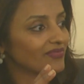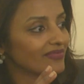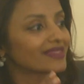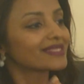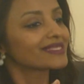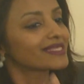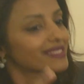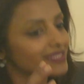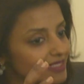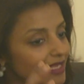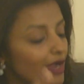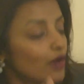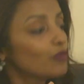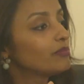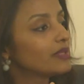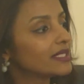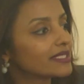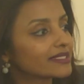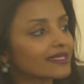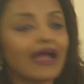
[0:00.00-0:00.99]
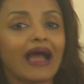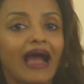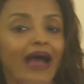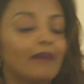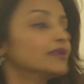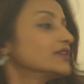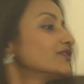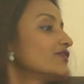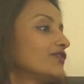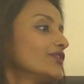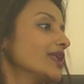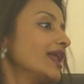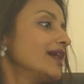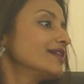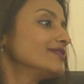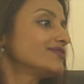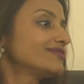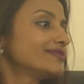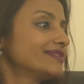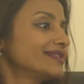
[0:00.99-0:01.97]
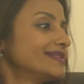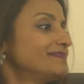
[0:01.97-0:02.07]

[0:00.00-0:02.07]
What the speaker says: This is now built a habit for life.